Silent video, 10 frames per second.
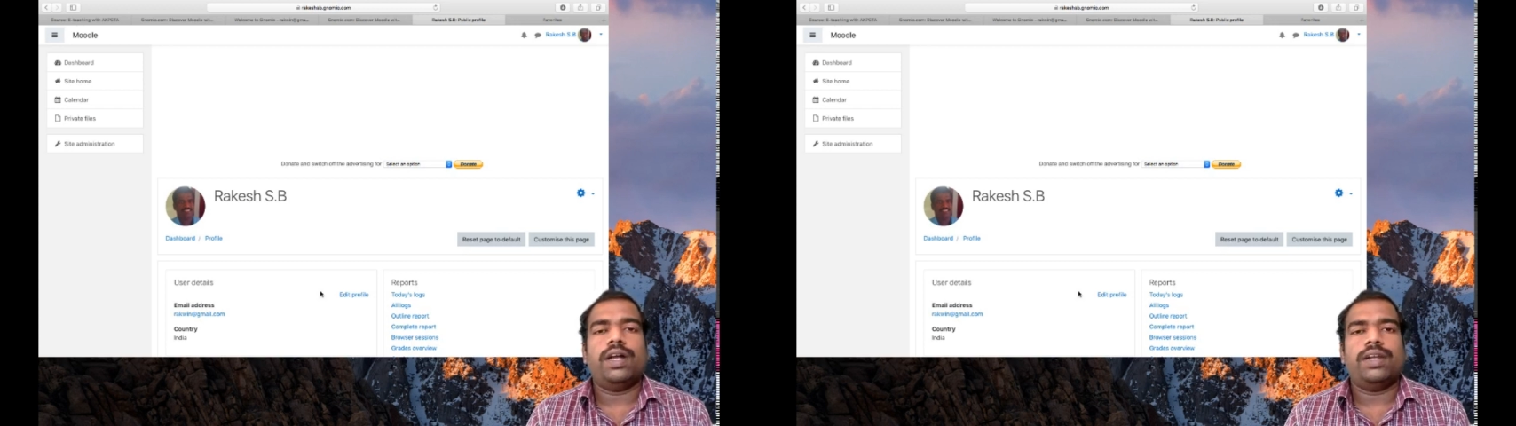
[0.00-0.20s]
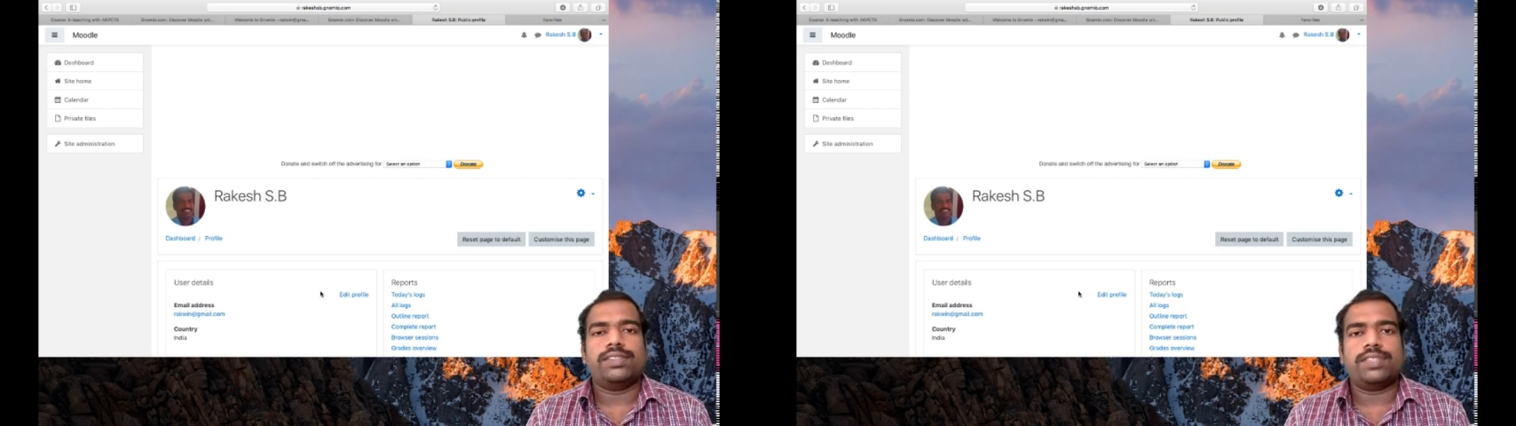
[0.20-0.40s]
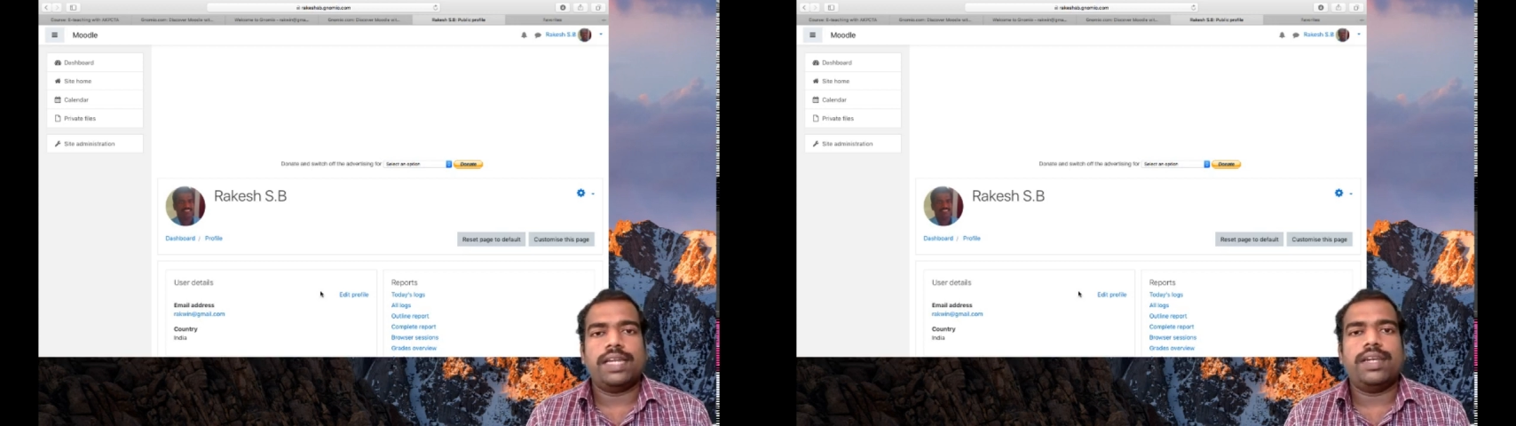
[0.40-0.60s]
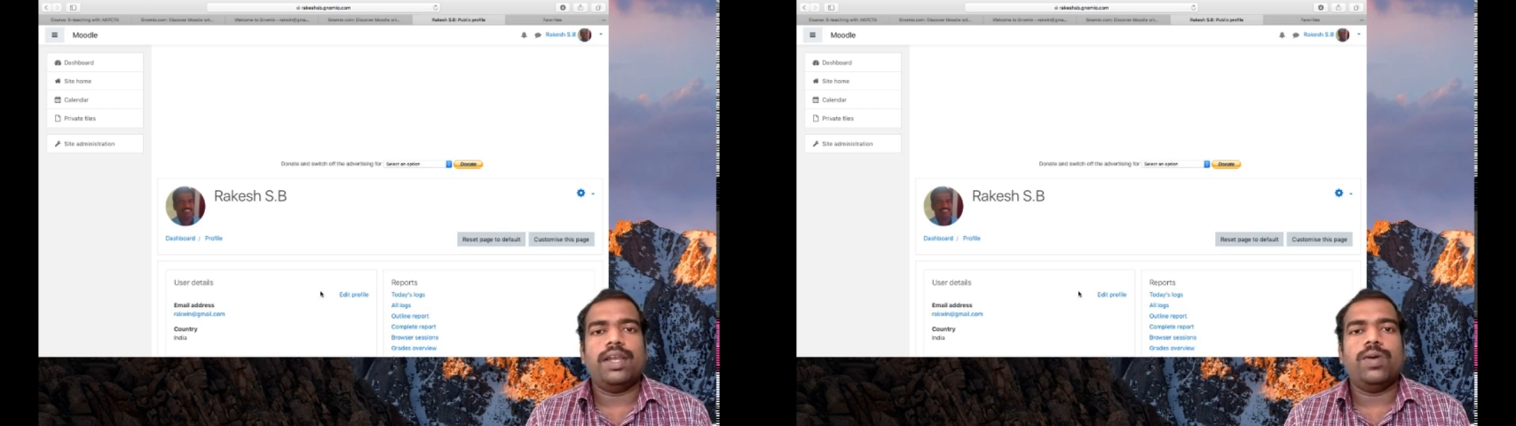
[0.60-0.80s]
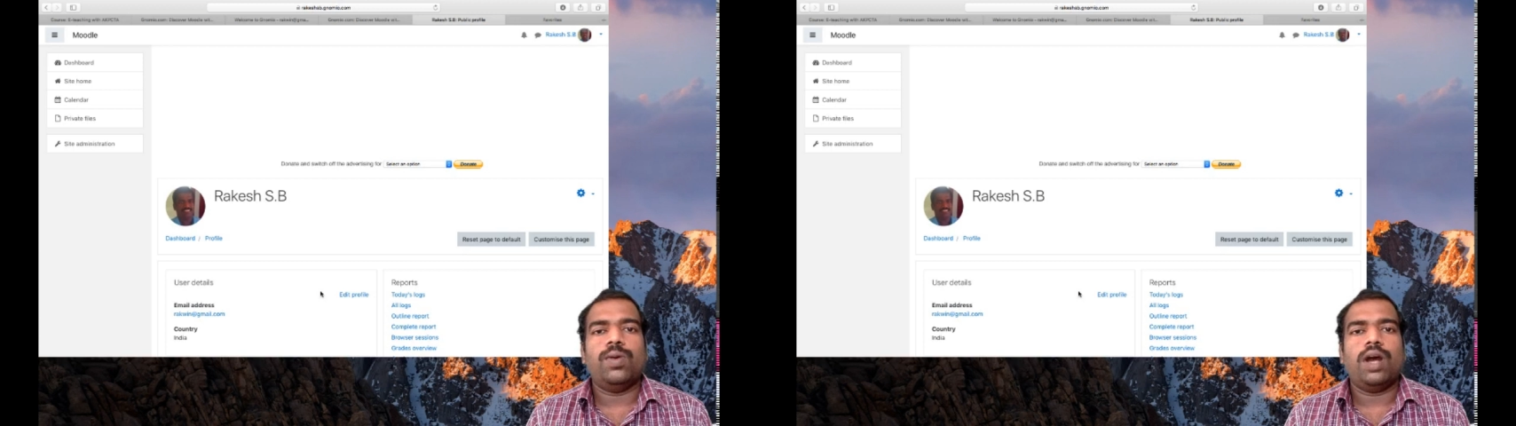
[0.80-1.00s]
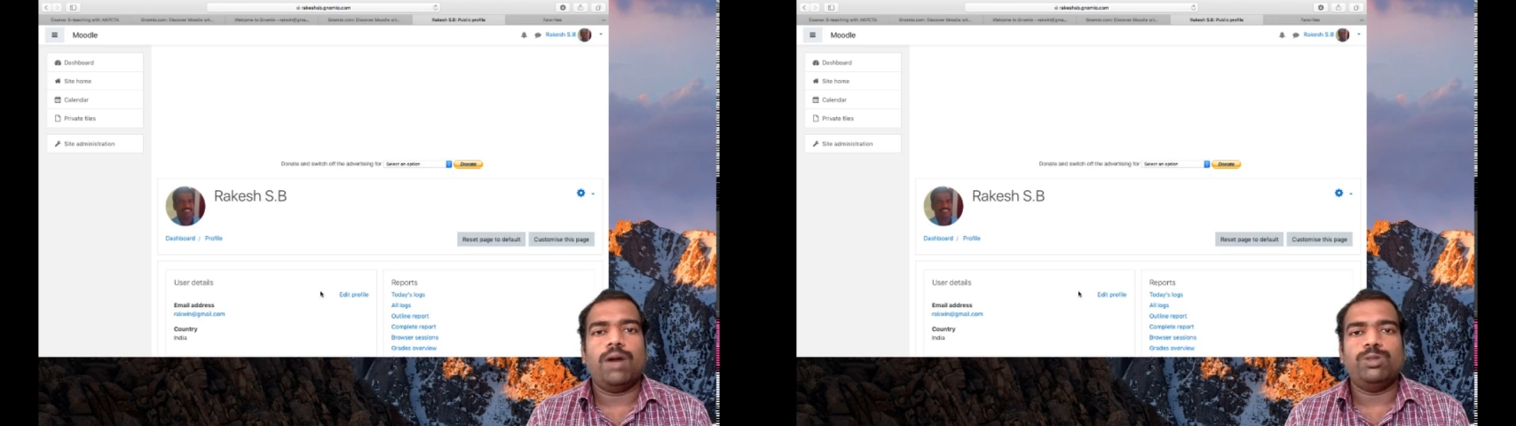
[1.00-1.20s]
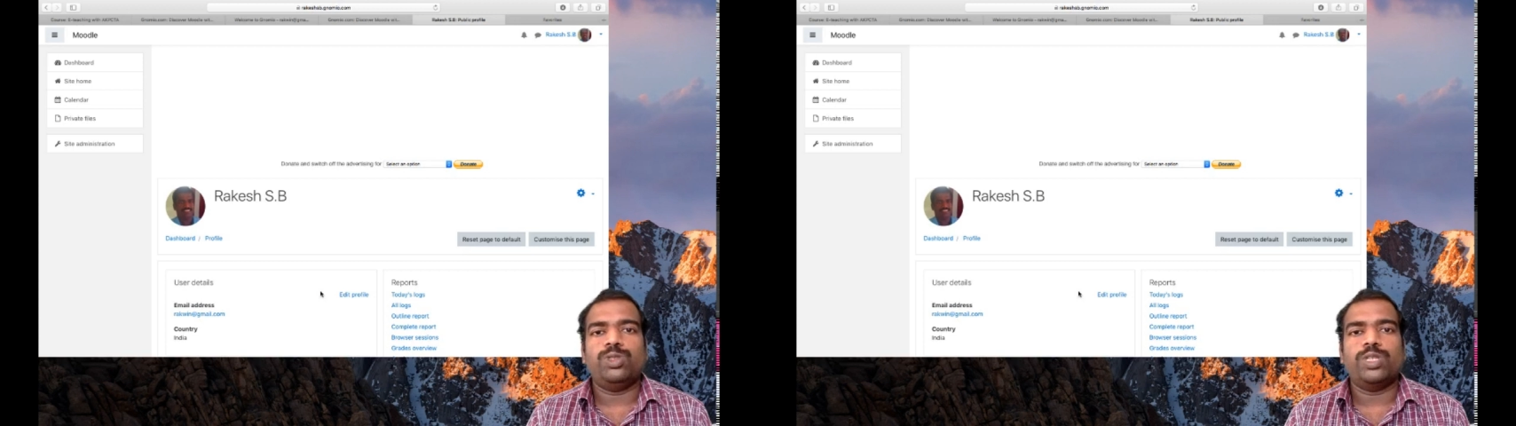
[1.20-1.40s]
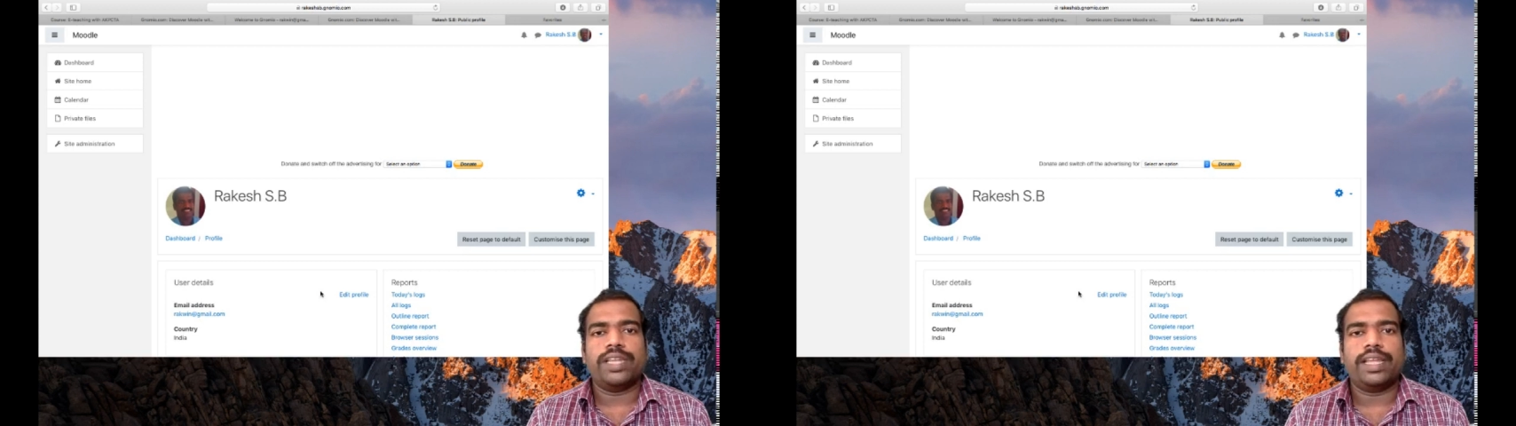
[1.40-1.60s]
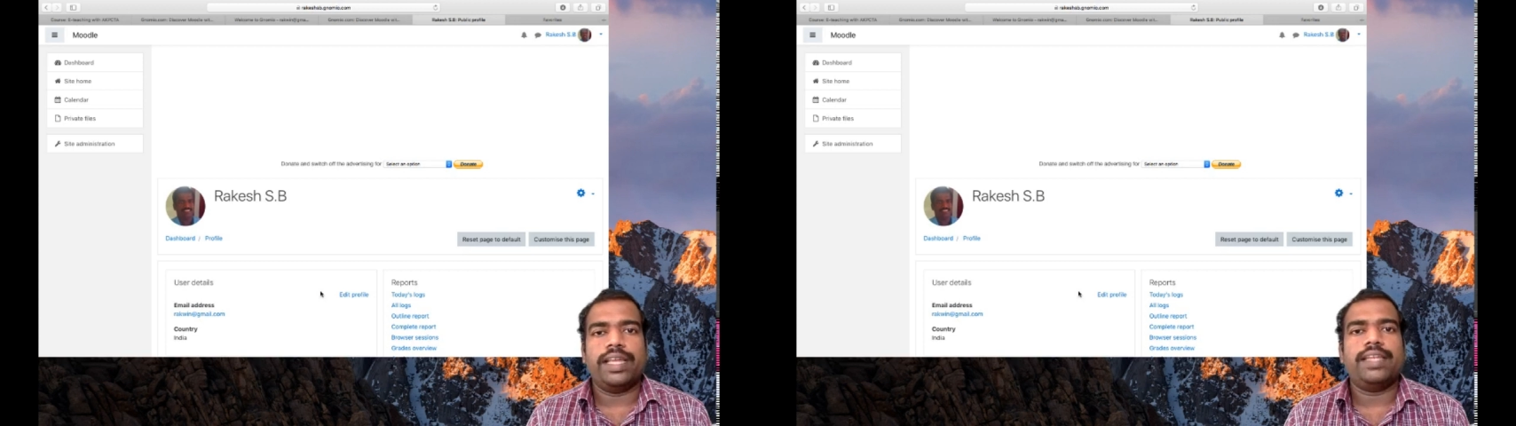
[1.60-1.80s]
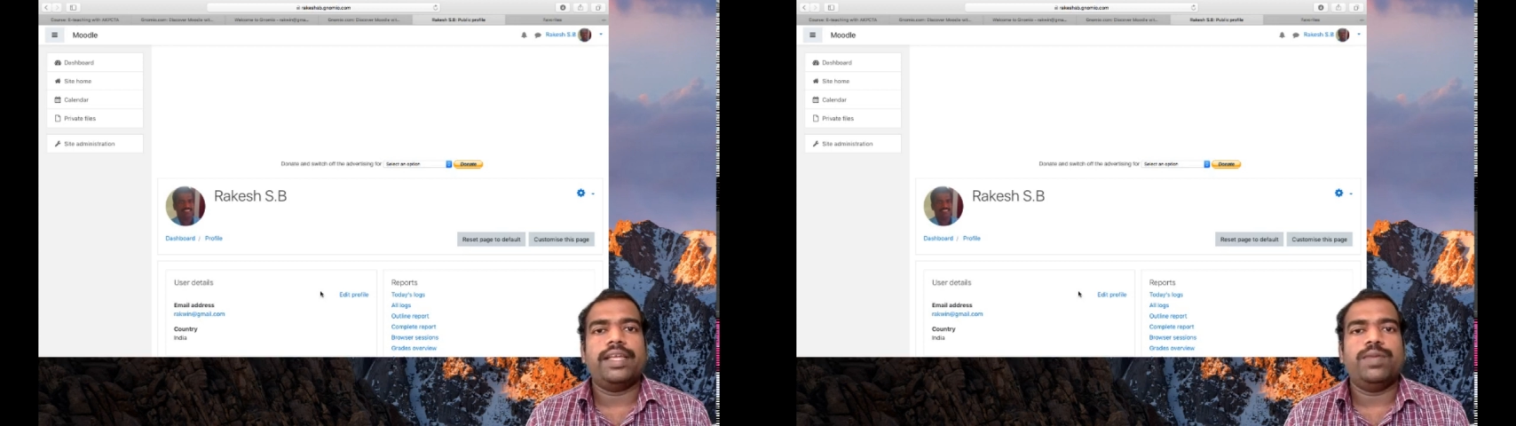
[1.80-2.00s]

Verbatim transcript: understand now how to create